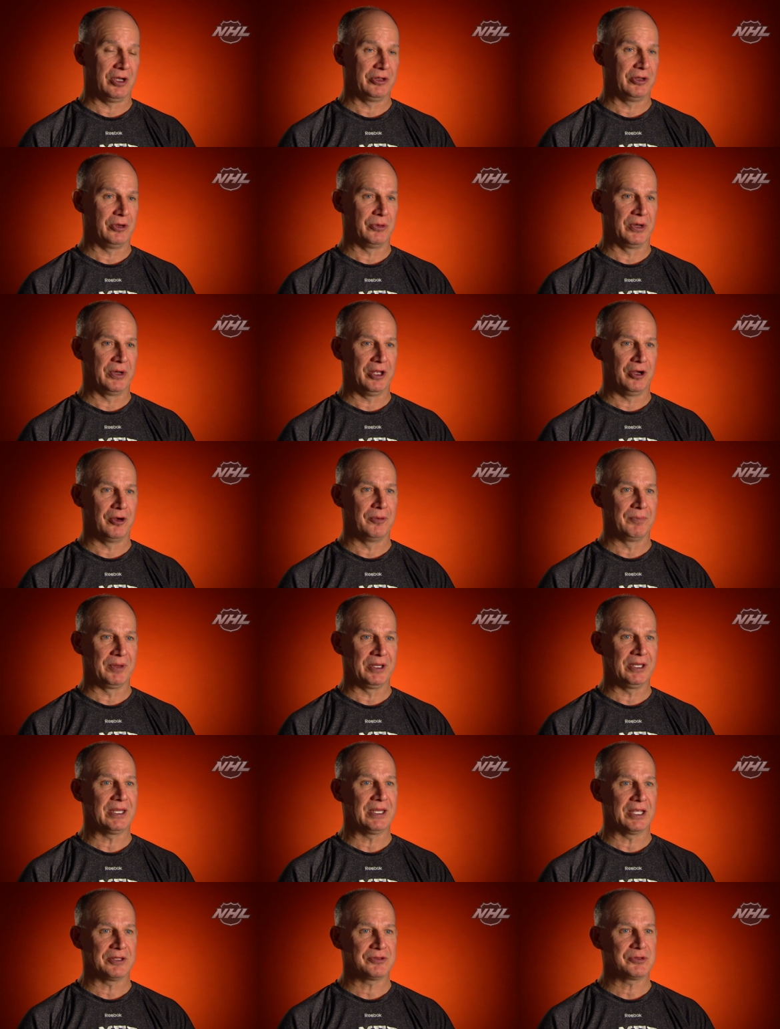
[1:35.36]
I know it helped
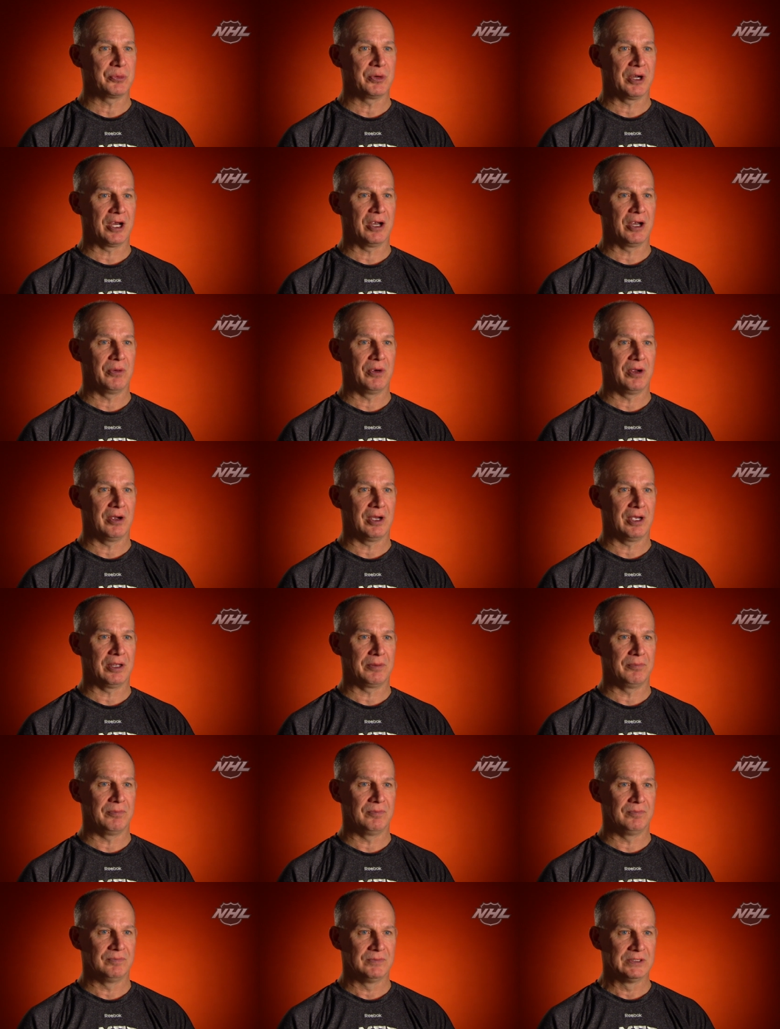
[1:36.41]
me get to where I,
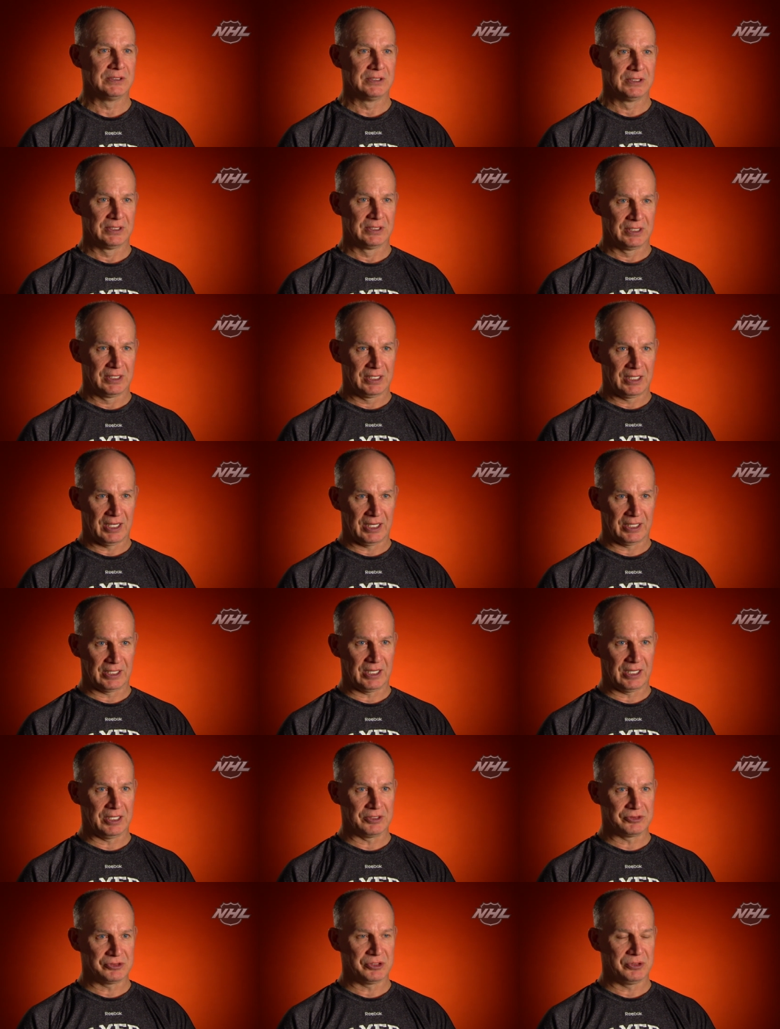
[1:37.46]
I
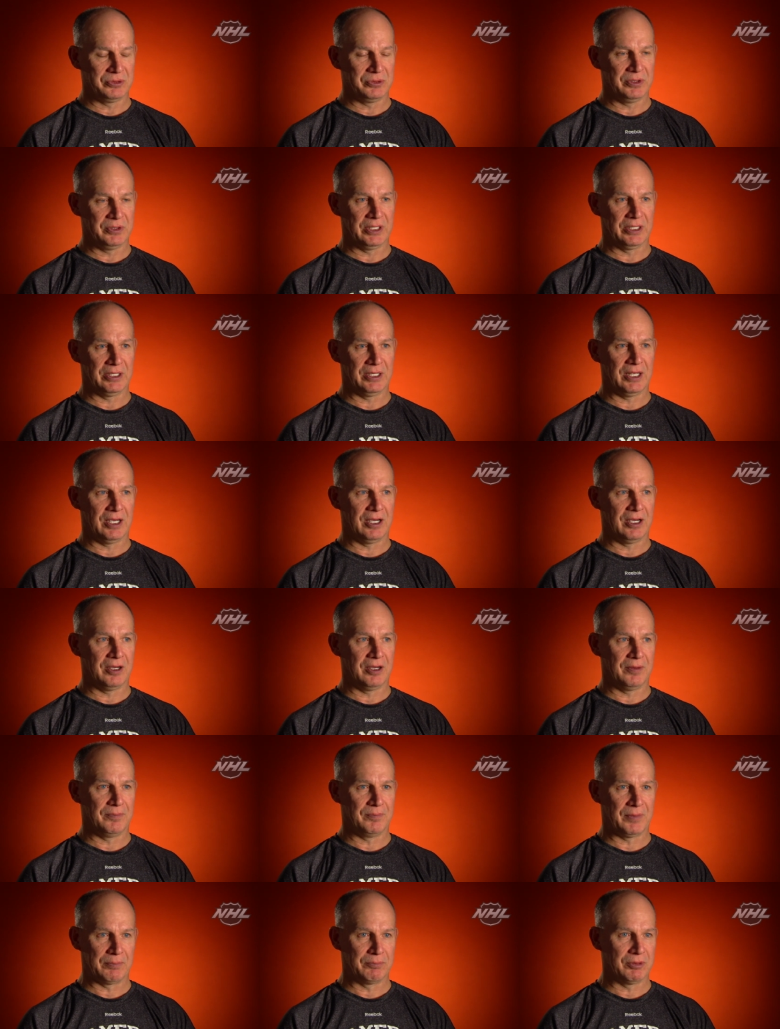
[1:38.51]
got to, and uh,
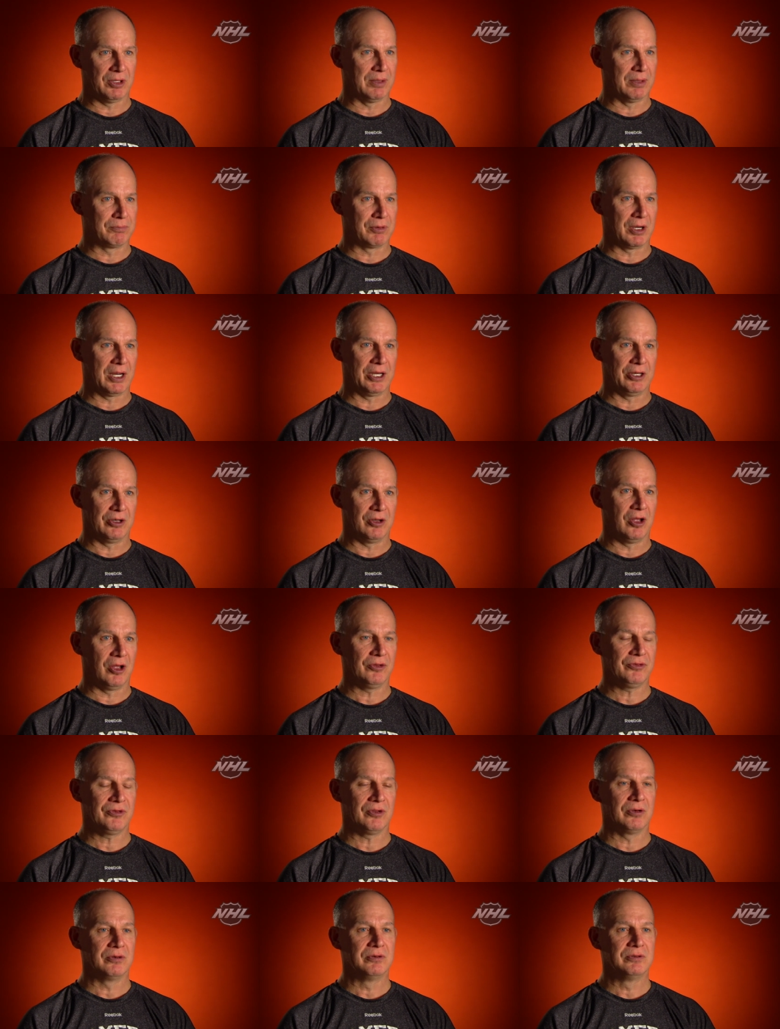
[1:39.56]
my brother Brian
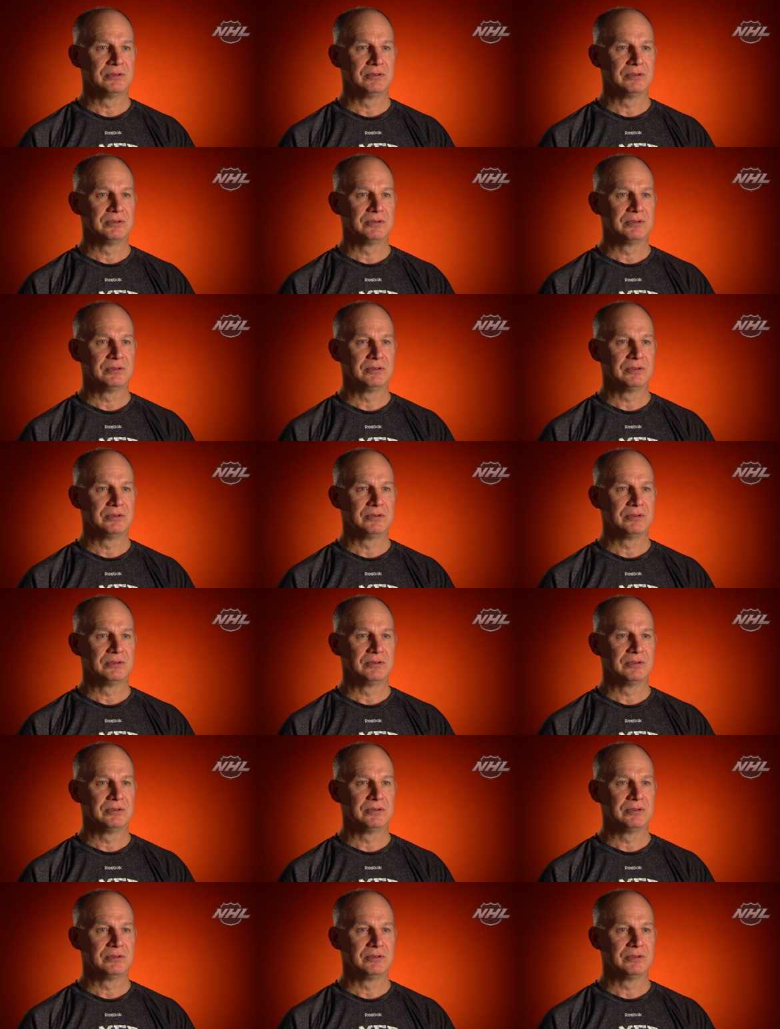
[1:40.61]
also.